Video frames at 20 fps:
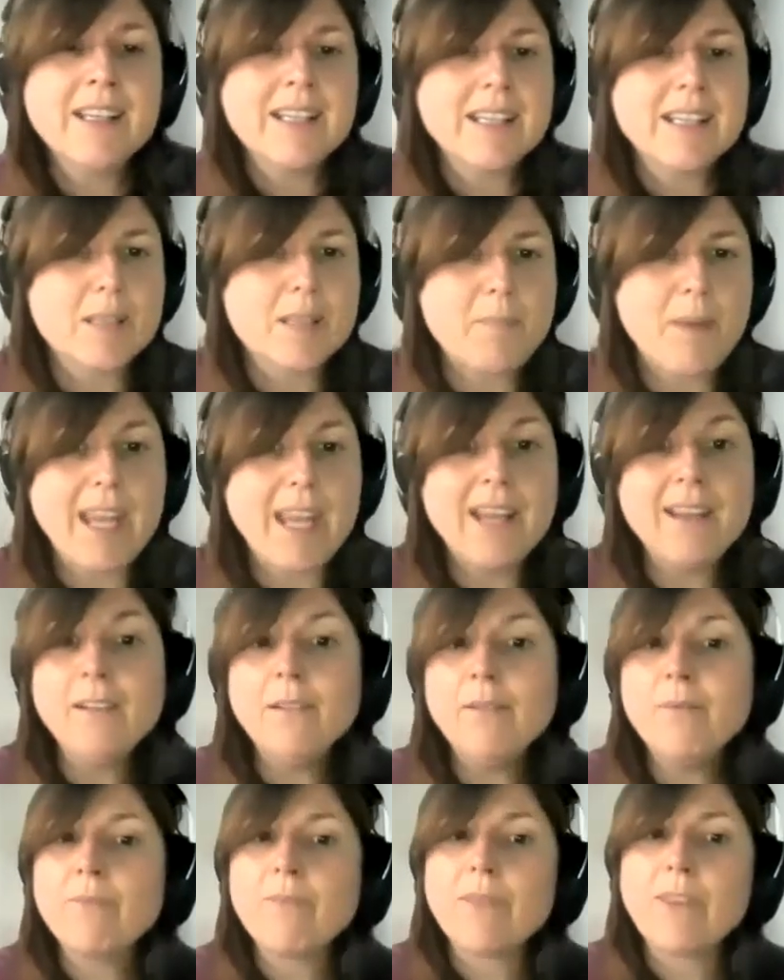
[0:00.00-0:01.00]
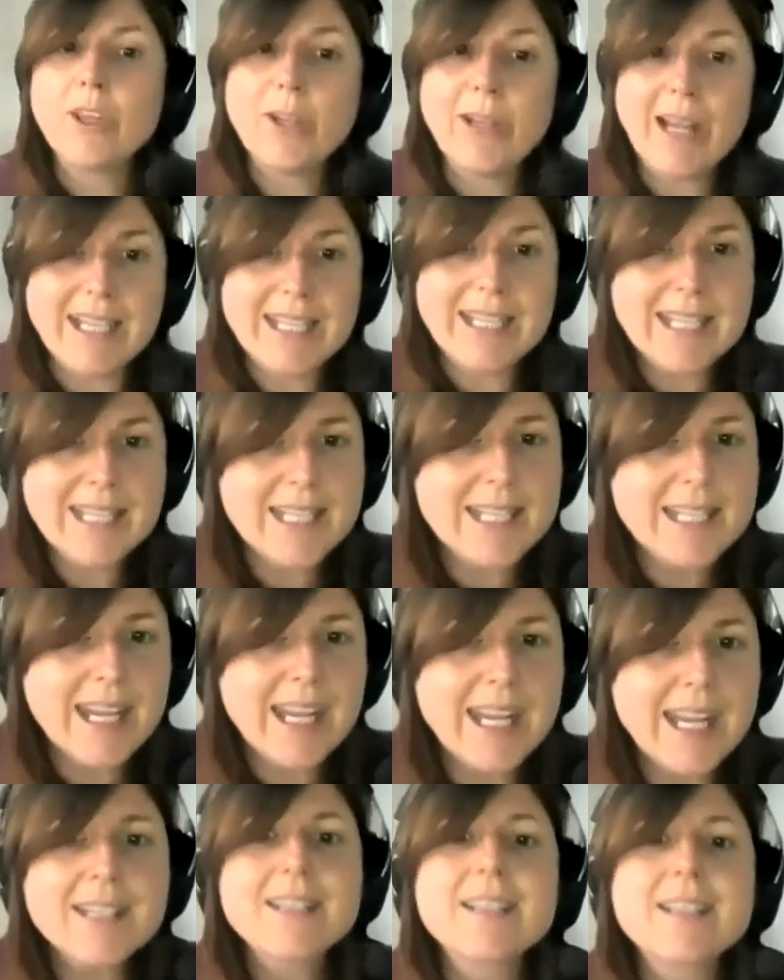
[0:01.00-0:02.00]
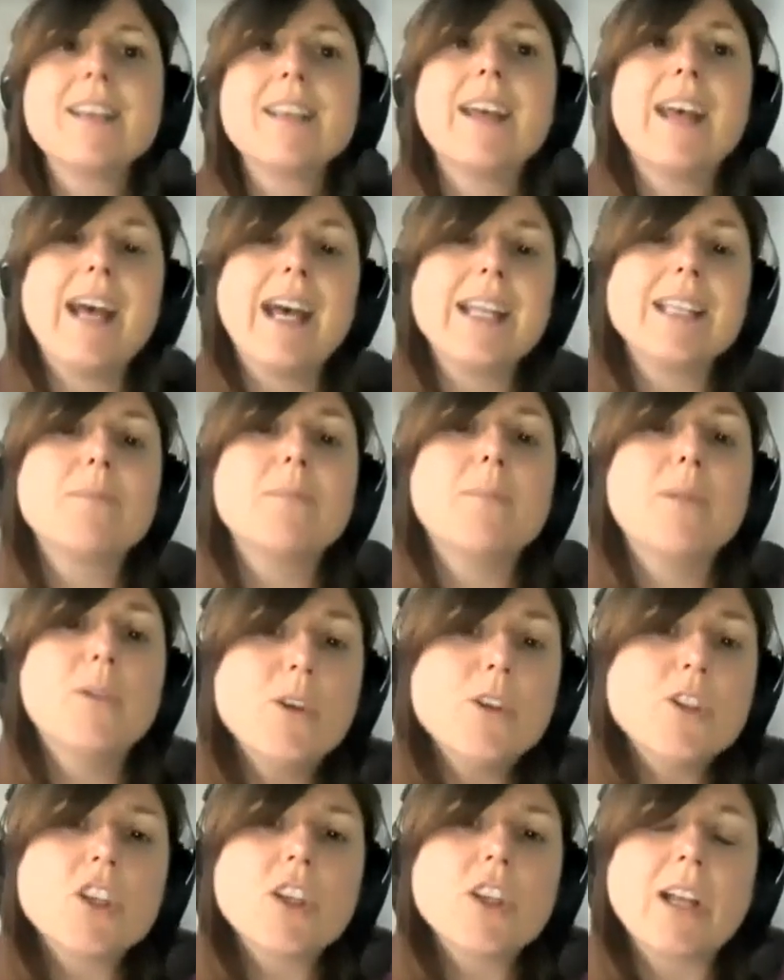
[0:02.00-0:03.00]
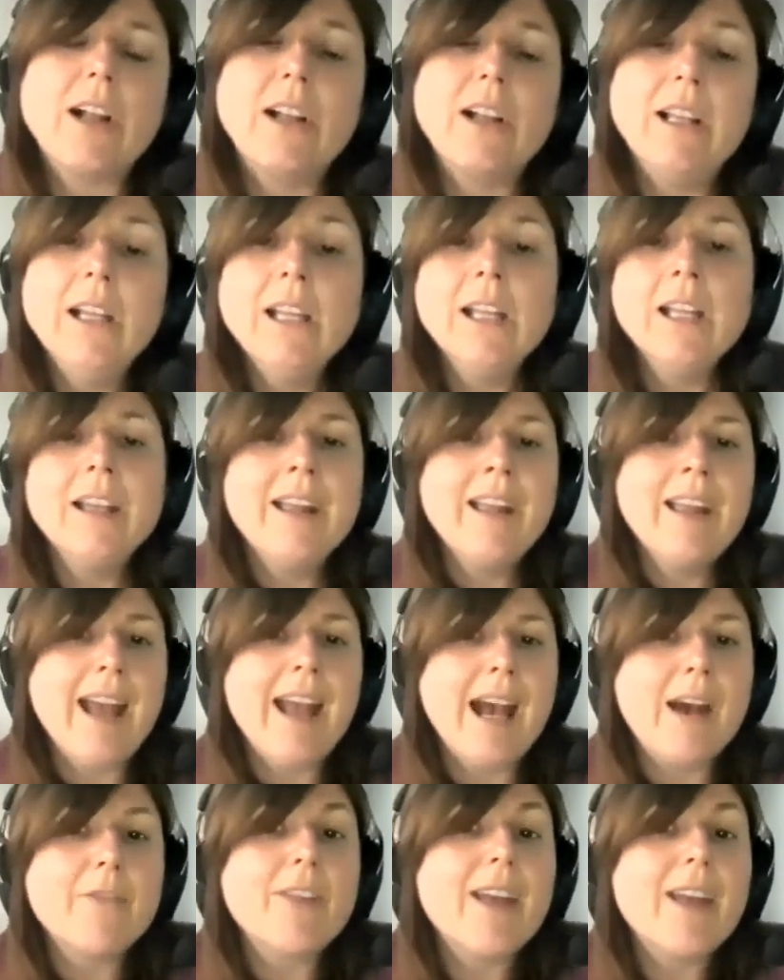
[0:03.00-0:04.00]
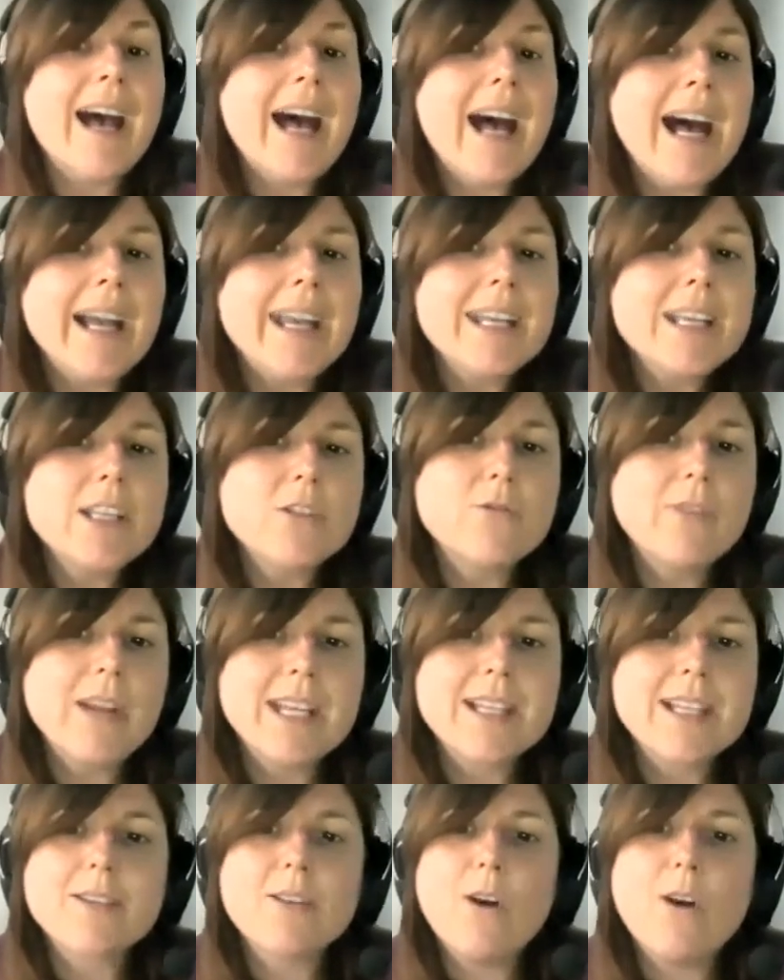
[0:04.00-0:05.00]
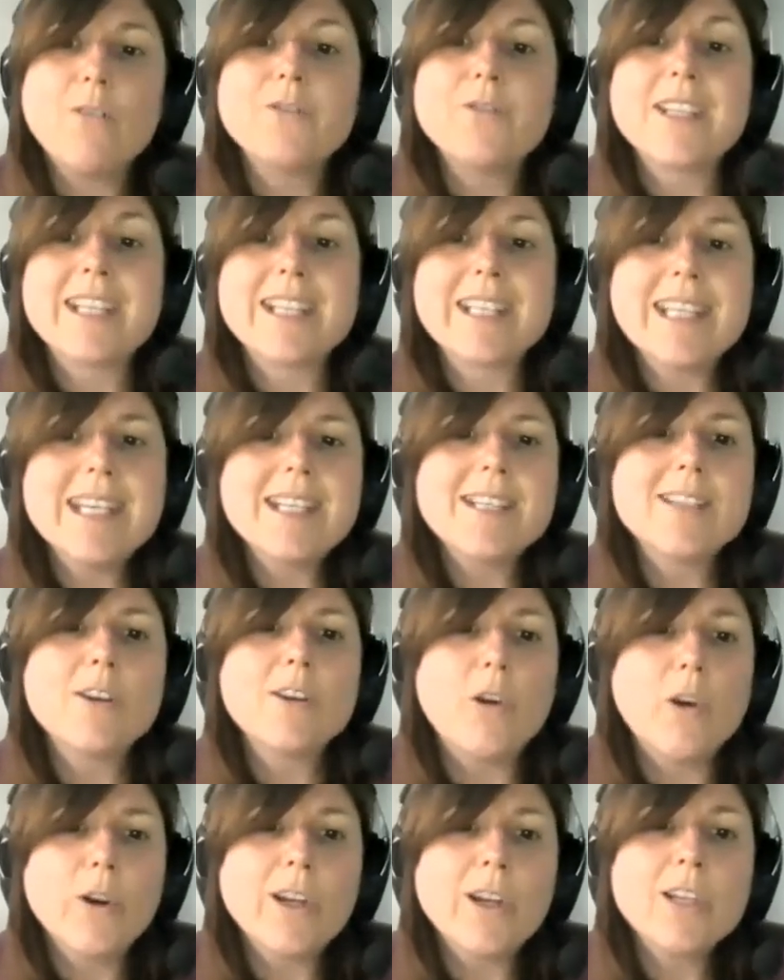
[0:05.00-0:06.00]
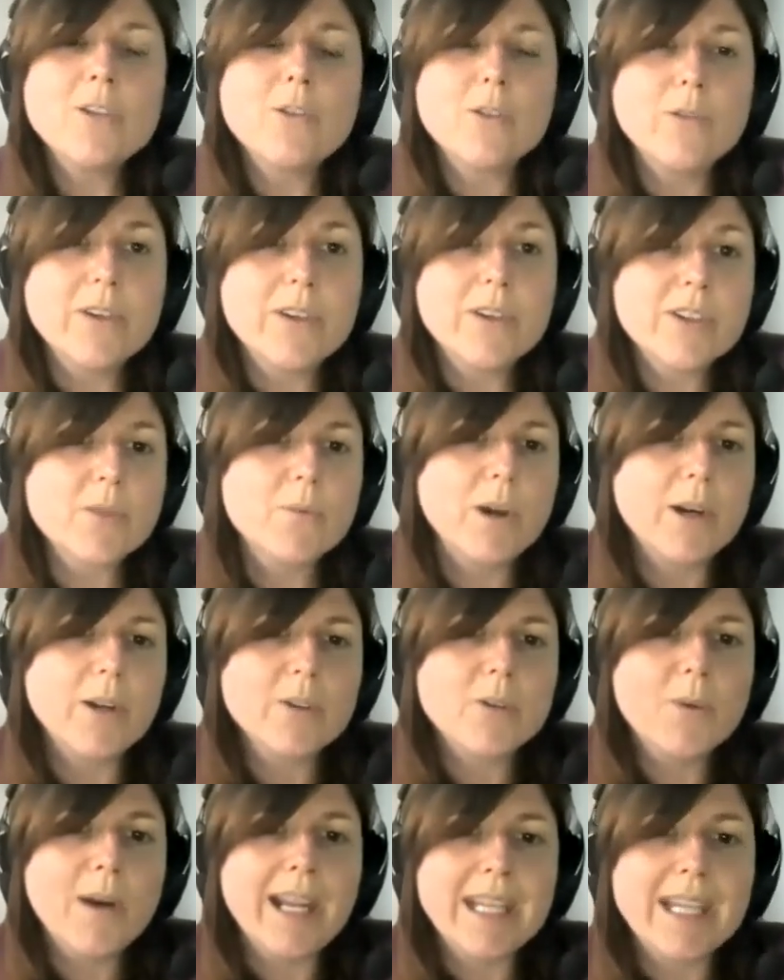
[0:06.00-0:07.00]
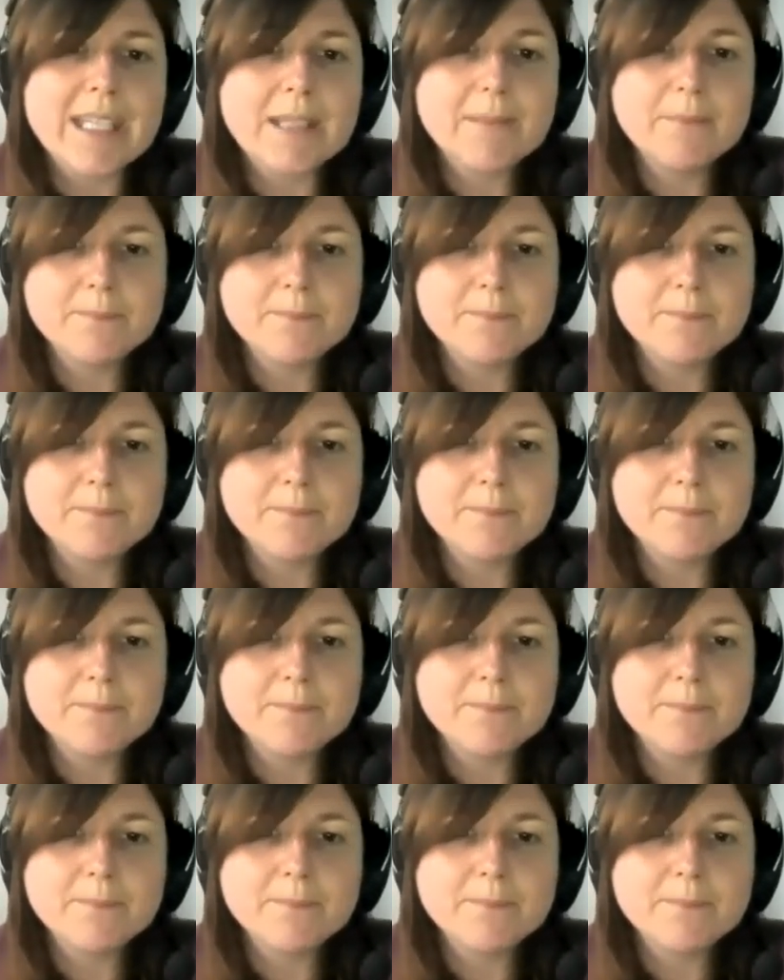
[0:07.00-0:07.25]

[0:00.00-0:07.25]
Spain, the United States, and Portugal have the highest rates of deceased organ donors worldwide.